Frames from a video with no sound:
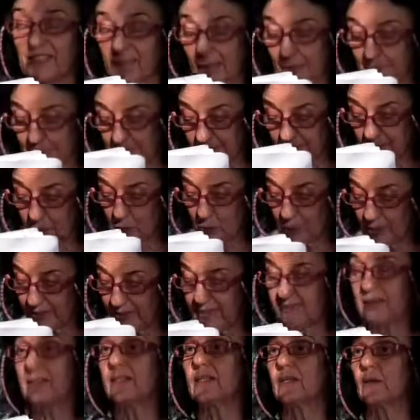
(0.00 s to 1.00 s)
the
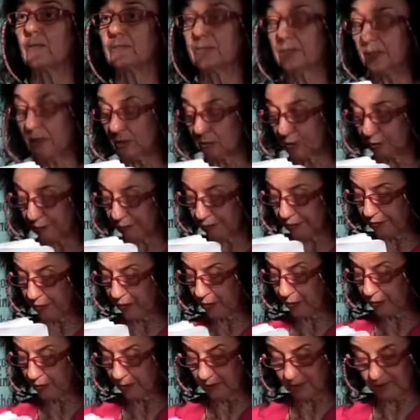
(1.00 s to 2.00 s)
ambiguity of certain
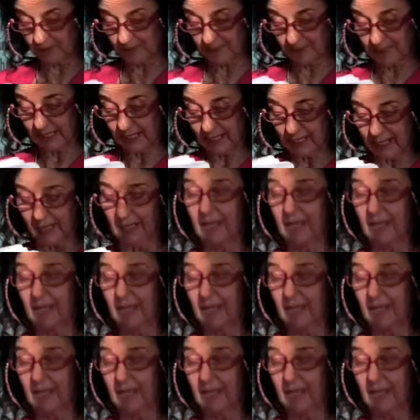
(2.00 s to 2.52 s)
formulas